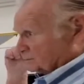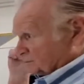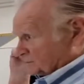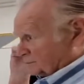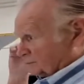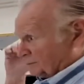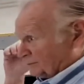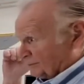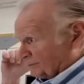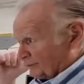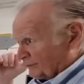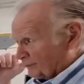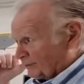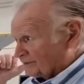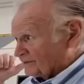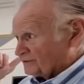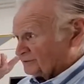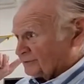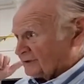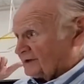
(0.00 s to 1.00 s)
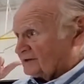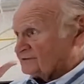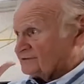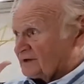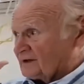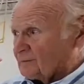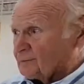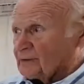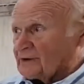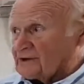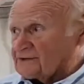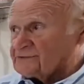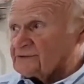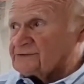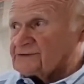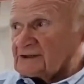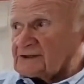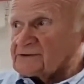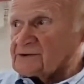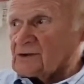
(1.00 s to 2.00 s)
When we run the Trans Am race
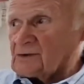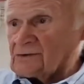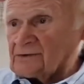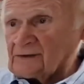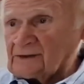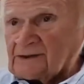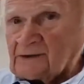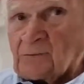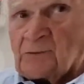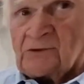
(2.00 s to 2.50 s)
at Daytona, he